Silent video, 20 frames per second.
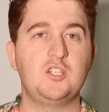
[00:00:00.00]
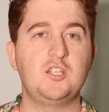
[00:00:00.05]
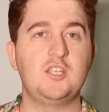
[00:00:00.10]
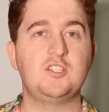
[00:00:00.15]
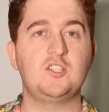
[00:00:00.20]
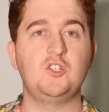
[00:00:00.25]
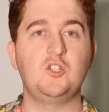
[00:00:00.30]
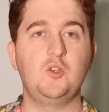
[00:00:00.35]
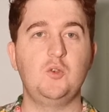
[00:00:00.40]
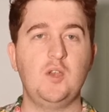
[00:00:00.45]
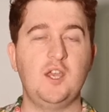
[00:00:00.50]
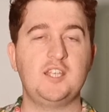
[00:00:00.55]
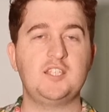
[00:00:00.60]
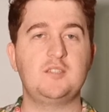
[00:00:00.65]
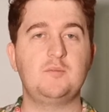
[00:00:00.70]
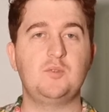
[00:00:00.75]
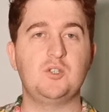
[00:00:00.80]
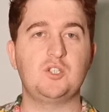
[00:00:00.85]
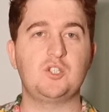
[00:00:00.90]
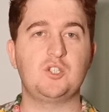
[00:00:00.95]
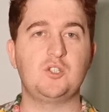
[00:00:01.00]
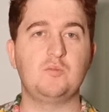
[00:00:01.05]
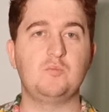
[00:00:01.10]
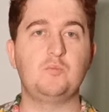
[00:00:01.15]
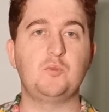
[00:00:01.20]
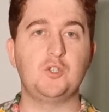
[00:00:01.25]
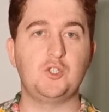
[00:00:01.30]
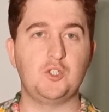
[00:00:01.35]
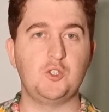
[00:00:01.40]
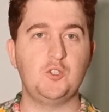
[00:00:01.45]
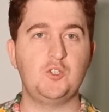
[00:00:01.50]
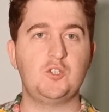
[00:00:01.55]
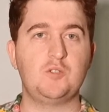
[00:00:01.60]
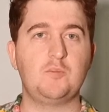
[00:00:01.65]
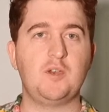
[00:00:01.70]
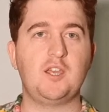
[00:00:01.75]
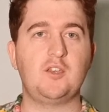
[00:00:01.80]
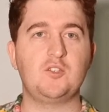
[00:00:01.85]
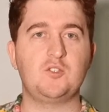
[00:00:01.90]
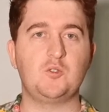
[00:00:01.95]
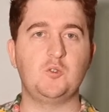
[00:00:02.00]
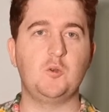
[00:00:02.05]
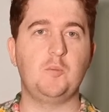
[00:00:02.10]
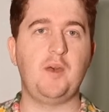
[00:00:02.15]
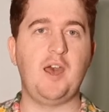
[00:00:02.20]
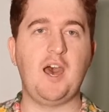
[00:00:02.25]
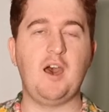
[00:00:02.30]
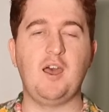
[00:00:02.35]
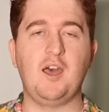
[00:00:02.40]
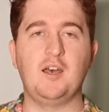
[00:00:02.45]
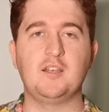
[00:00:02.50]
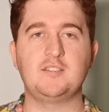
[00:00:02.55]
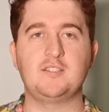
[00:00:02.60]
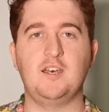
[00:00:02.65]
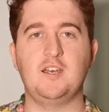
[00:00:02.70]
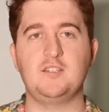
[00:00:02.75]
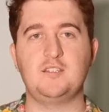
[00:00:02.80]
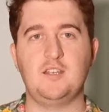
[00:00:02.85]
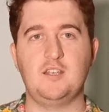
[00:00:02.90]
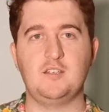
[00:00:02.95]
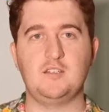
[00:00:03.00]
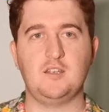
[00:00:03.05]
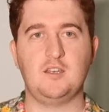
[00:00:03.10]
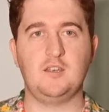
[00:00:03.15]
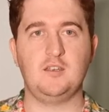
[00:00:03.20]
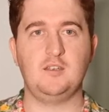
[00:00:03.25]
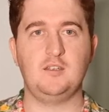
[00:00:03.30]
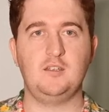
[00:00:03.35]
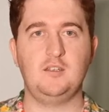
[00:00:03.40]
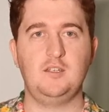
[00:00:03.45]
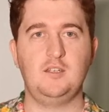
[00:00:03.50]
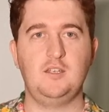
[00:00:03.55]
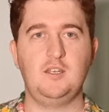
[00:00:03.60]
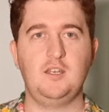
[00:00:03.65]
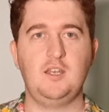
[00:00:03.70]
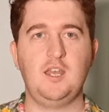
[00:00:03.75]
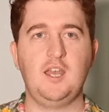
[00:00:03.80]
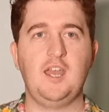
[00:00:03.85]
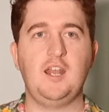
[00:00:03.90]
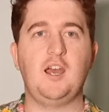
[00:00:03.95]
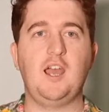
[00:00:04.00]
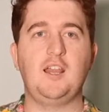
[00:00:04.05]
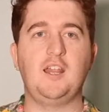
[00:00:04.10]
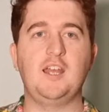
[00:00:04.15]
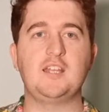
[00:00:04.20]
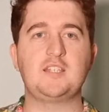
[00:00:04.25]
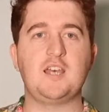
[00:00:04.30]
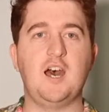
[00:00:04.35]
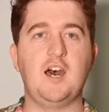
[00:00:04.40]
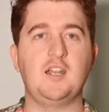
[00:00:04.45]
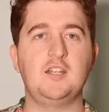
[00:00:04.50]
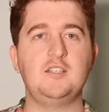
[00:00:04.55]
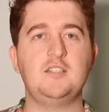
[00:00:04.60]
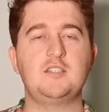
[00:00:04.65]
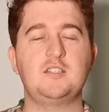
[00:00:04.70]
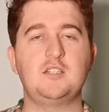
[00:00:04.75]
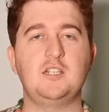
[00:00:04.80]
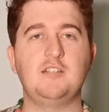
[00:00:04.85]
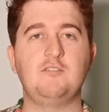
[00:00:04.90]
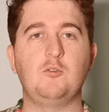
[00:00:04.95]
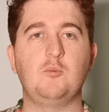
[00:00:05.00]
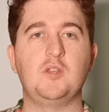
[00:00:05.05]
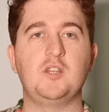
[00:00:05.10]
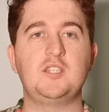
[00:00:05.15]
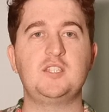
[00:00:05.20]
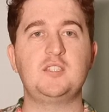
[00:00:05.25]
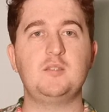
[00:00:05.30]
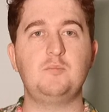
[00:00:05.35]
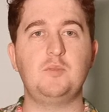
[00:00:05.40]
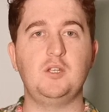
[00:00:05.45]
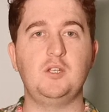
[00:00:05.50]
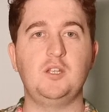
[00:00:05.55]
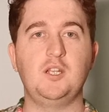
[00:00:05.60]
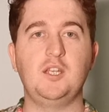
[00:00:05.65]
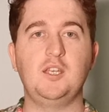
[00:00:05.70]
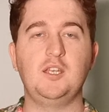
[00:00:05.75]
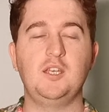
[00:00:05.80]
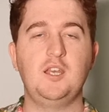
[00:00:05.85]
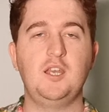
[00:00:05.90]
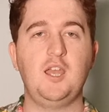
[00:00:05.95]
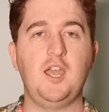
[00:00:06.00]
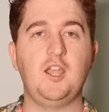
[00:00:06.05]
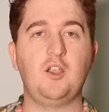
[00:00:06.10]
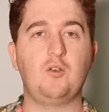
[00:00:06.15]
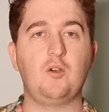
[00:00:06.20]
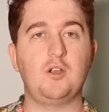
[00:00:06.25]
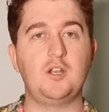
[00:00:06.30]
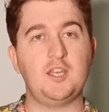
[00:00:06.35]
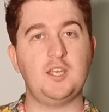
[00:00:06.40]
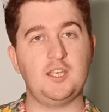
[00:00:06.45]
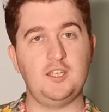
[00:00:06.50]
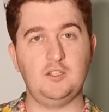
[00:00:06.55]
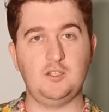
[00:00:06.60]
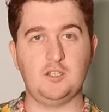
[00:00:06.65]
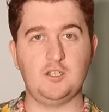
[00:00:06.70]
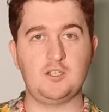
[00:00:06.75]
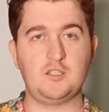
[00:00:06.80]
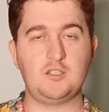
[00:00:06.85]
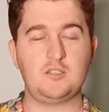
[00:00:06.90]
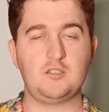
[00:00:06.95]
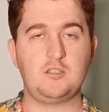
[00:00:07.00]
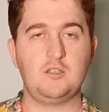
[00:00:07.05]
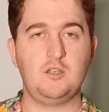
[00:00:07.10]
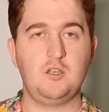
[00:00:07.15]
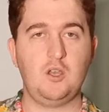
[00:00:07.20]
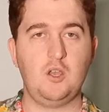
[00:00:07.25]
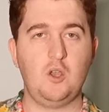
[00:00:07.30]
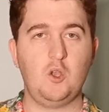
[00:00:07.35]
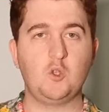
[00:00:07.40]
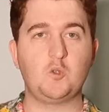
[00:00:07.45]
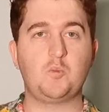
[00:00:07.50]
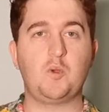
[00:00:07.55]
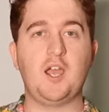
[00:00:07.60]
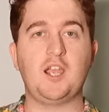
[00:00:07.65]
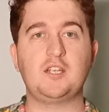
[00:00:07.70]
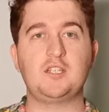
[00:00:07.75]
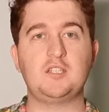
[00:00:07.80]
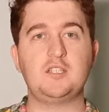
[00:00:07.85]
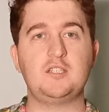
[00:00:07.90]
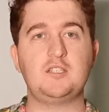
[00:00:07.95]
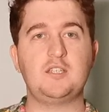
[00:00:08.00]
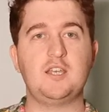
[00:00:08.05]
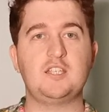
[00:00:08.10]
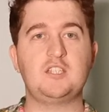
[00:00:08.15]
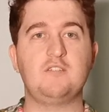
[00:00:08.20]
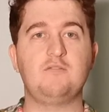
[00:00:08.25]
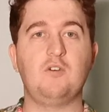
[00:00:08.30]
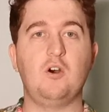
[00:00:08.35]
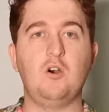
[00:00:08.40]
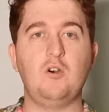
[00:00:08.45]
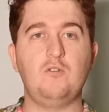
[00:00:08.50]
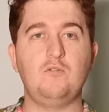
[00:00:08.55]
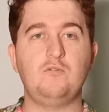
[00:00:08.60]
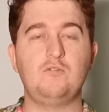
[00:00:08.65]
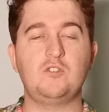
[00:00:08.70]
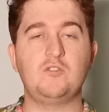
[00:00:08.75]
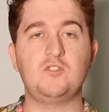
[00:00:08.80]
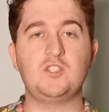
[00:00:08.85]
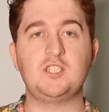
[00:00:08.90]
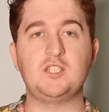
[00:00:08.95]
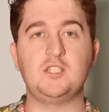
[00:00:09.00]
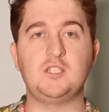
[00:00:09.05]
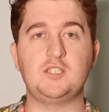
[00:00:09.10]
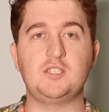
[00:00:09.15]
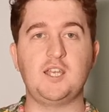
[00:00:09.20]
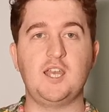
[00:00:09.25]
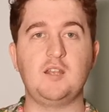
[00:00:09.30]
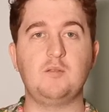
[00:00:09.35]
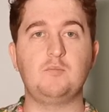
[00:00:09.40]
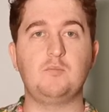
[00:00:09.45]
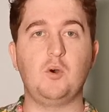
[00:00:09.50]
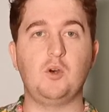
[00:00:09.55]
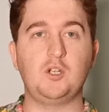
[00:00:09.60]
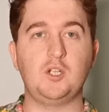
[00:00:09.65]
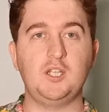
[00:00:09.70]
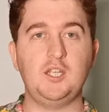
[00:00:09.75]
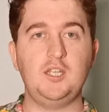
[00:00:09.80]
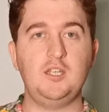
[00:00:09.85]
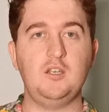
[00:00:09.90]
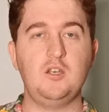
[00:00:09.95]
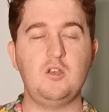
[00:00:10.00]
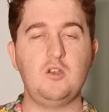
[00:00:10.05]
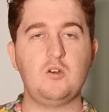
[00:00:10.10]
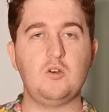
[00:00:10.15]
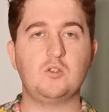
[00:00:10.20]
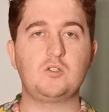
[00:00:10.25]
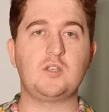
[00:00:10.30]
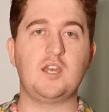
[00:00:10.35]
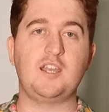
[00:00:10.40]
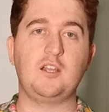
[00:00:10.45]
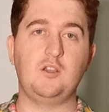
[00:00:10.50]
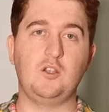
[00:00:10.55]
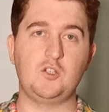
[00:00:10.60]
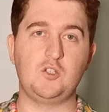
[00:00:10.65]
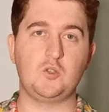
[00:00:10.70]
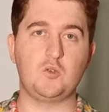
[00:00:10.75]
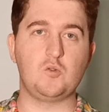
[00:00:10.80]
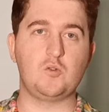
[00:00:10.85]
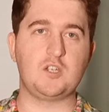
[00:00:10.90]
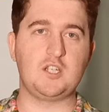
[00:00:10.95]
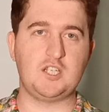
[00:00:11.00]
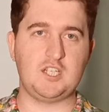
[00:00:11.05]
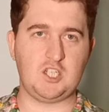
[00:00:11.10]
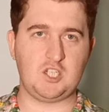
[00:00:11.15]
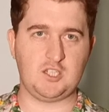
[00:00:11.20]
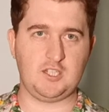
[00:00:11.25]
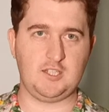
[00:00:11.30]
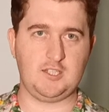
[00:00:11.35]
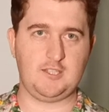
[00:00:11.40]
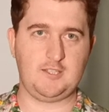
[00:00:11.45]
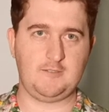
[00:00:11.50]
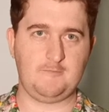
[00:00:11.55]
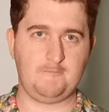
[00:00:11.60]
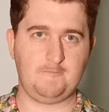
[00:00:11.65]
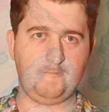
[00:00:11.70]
is a new exhibition produced by Casula Powerhouse Art Centre. It highlights artists living with disability and chronic illness whose practice has evolved to facilitate bodily or psychological conditions.